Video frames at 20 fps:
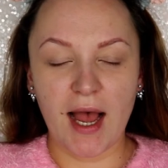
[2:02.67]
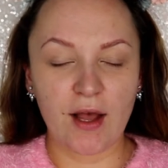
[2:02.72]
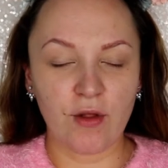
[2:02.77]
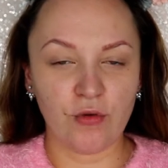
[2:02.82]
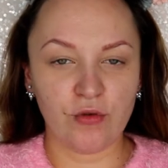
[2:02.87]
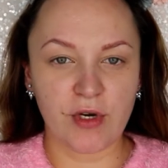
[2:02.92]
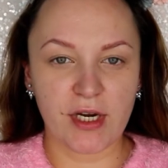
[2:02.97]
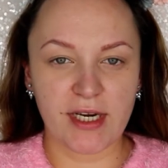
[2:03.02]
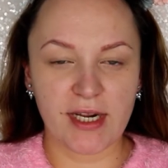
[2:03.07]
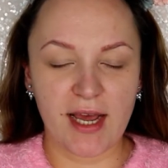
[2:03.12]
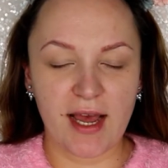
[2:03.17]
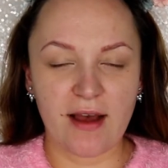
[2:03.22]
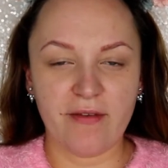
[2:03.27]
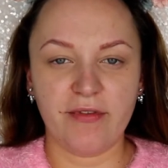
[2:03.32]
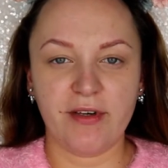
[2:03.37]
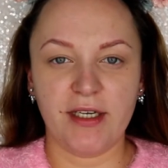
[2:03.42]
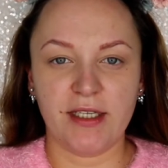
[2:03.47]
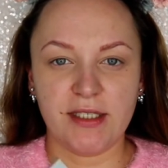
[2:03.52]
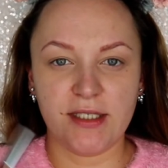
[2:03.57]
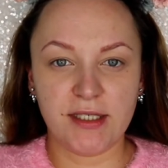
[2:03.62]
I already
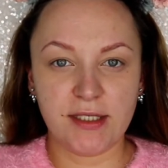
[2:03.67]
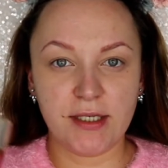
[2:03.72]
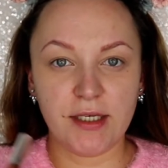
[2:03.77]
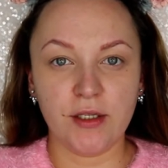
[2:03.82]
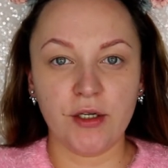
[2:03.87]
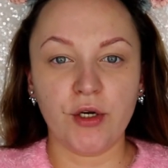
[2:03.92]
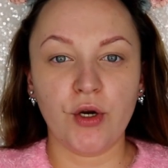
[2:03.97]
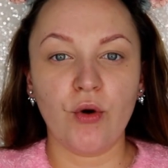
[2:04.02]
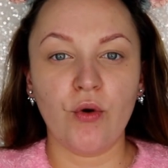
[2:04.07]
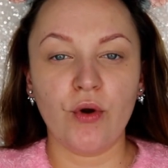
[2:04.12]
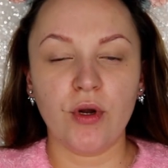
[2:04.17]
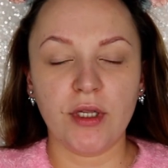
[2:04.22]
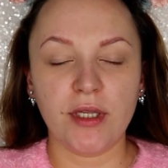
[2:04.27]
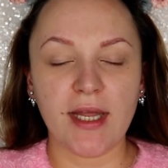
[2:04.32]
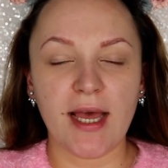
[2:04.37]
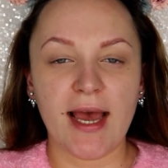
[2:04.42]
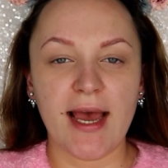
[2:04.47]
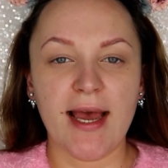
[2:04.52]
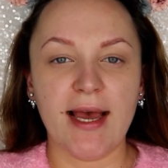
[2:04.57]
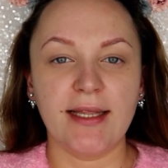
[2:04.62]
have concealer
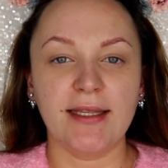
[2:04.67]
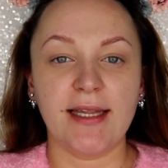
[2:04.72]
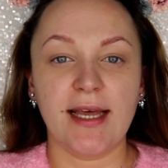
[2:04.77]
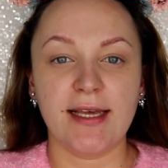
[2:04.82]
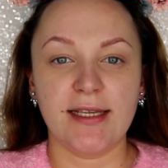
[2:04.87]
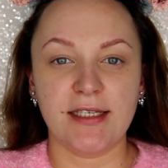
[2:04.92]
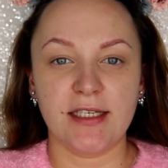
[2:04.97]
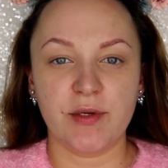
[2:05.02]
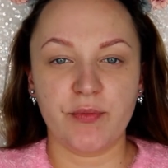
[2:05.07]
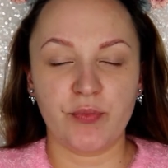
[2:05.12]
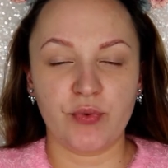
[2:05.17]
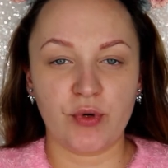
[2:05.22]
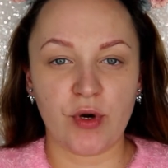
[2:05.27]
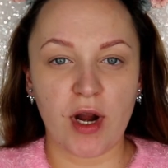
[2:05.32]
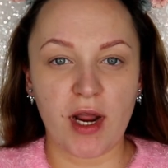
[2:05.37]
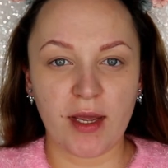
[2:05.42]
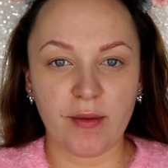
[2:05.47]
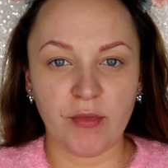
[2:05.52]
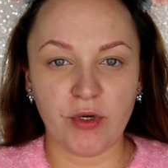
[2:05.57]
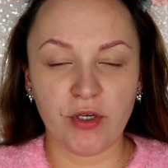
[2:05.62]
on, and as a
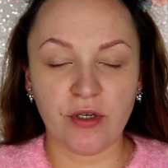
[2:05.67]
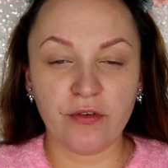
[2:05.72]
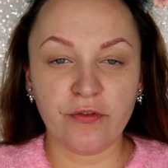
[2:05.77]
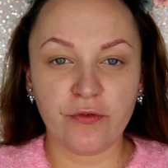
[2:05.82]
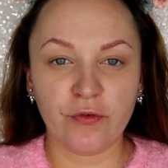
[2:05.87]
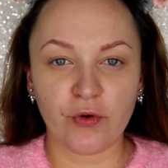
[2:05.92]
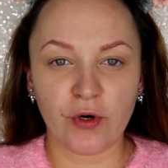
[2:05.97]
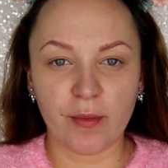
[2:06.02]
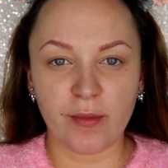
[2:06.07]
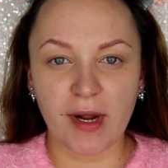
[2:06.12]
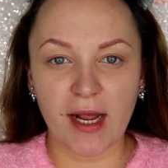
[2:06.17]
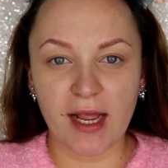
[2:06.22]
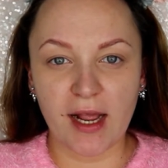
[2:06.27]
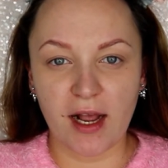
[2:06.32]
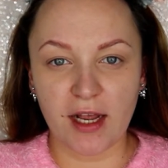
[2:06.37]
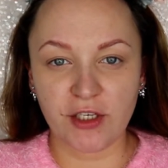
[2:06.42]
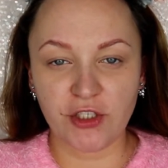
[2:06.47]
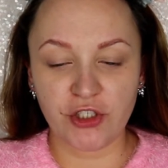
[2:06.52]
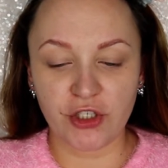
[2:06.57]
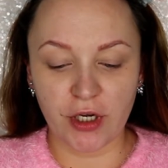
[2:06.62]
primer for my
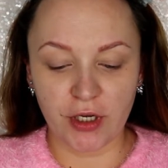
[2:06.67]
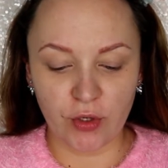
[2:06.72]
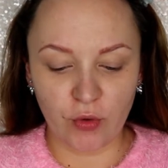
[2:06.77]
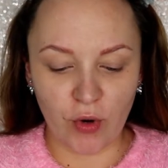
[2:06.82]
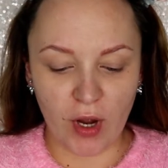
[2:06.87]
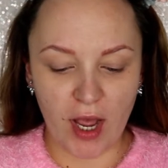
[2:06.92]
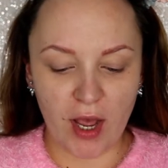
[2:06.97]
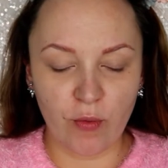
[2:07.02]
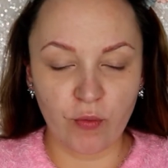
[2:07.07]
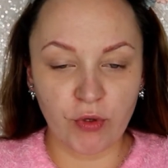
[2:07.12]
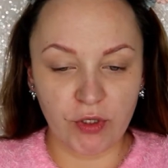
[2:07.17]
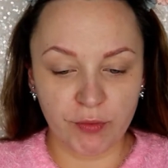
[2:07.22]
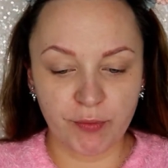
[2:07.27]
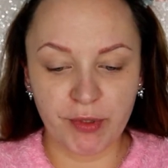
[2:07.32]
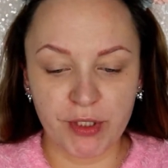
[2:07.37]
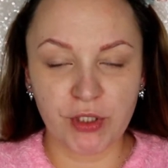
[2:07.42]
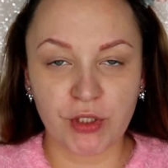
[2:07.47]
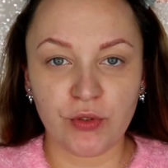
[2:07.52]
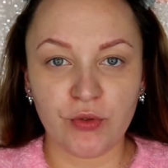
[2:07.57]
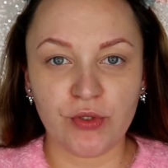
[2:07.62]
eyeshadow I will
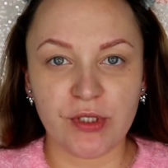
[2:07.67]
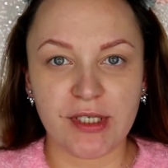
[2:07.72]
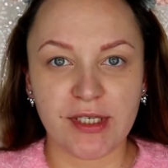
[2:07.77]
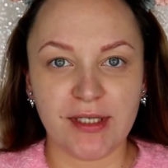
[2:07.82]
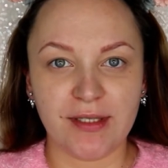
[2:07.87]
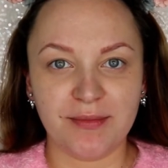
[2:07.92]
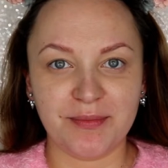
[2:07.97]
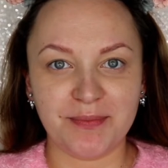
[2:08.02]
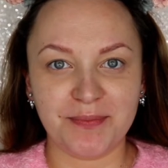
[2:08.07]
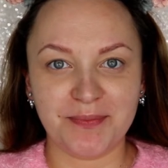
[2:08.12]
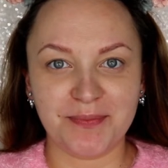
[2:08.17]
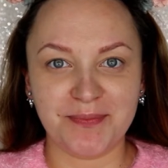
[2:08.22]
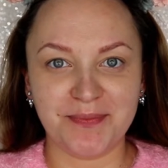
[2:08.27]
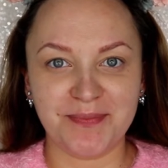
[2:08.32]
be using